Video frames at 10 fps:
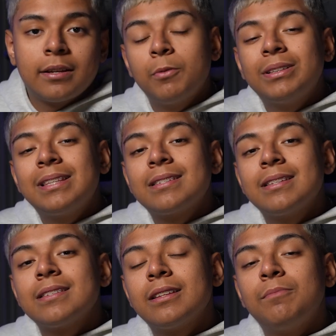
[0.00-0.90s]
But with this
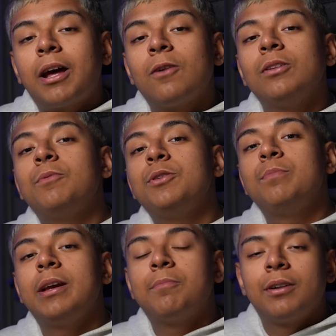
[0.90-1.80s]
system, not only will you
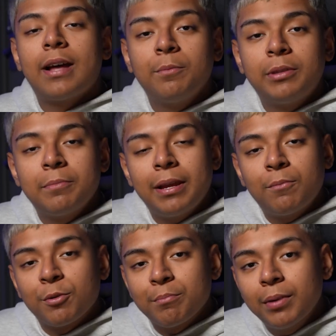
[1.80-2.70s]
be able to help them make
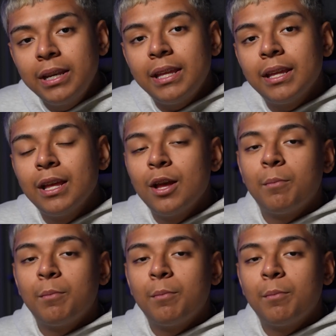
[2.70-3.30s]
more money,